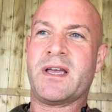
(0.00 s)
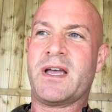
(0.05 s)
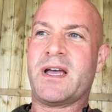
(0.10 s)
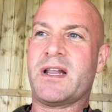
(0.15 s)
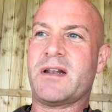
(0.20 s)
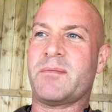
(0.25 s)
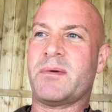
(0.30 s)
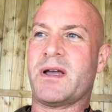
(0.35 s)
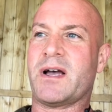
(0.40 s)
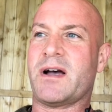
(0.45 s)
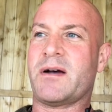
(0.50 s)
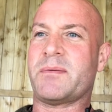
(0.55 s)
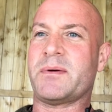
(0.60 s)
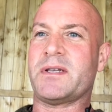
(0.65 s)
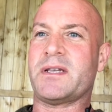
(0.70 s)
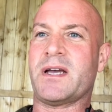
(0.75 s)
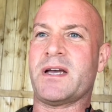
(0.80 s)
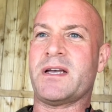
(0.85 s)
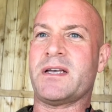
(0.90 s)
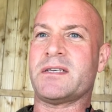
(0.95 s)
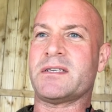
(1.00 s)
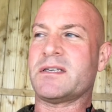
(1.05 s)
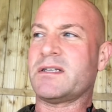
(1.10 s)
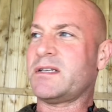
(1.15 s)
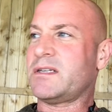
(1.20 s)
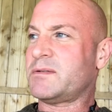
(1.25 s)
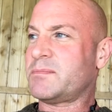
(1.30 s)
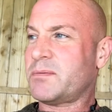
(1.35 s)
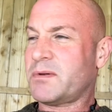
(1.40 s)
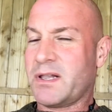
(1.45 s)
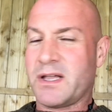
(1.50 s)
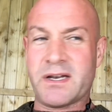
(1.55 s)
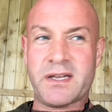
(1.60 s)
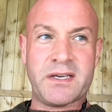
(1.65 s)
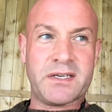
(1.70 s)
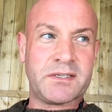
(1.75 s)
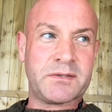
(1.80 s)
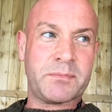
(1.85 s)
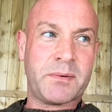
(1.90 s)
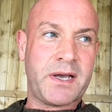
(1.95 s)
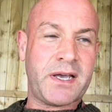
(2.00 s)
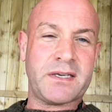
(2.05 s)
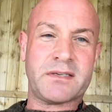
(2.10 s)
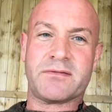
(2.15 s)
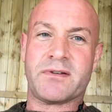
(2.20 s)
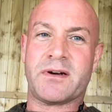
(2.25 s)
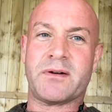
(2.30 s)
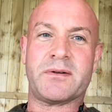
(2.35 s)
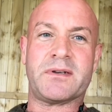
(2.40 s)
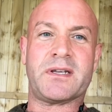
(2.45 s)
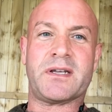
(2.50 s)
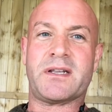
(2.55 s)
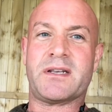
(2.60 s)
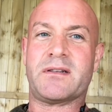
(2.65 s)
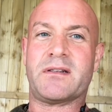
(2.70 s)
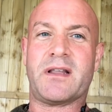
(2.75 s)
and it'll be happy days, and there's plenty of space around here.